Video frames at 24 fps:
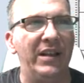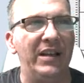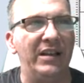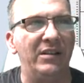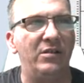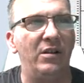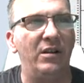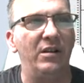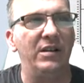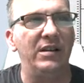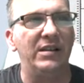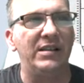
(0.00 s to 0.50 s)
It's
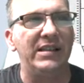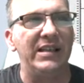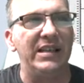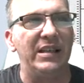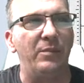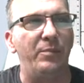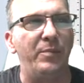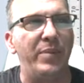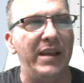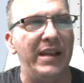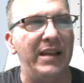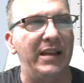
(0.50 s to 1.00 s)
hard to see the
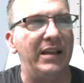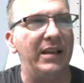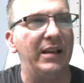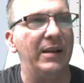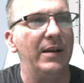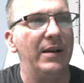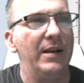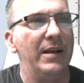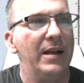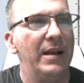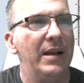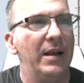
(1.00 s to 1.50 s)
pink,
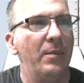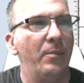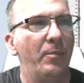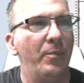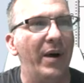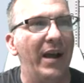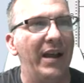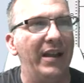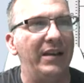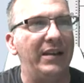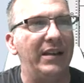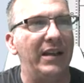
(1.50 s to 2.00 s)

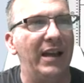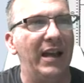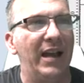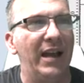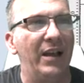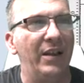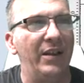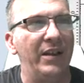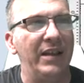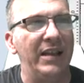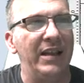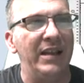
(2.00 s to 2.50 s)
but
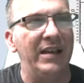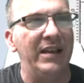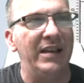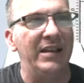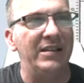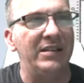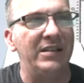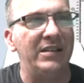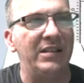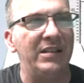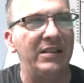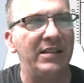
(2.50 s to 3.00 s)
it
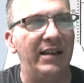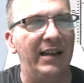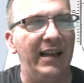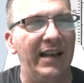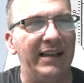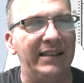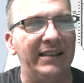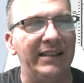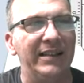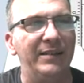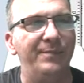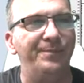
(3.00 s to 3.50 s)
is
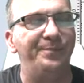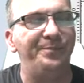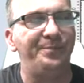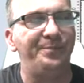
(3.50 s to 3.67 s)
selected.